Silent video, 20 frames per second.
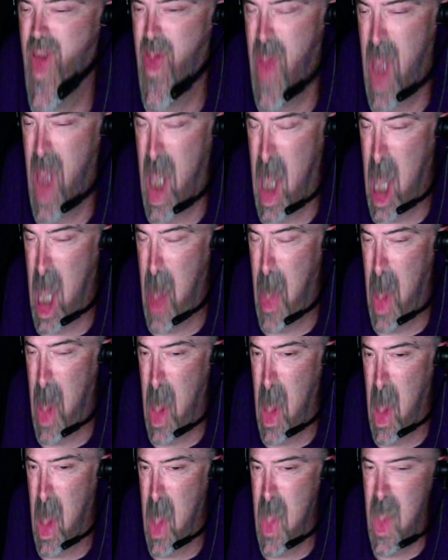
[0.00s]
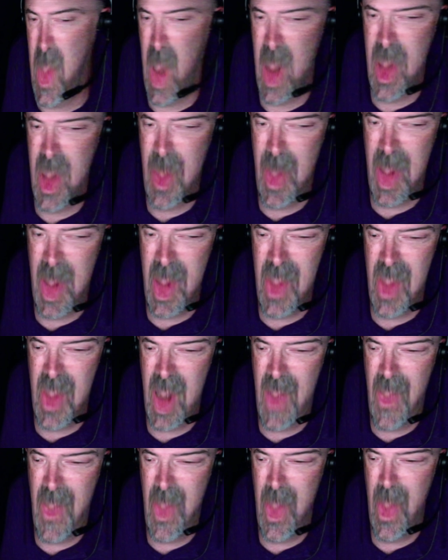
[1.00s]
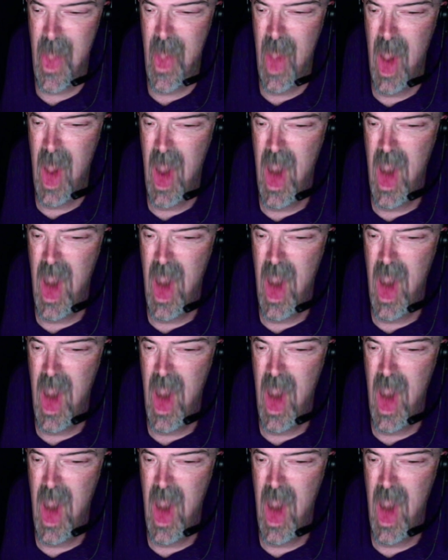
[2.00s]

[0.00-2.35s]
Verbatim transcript: You got a couple of cooks, you got somebody to drive through,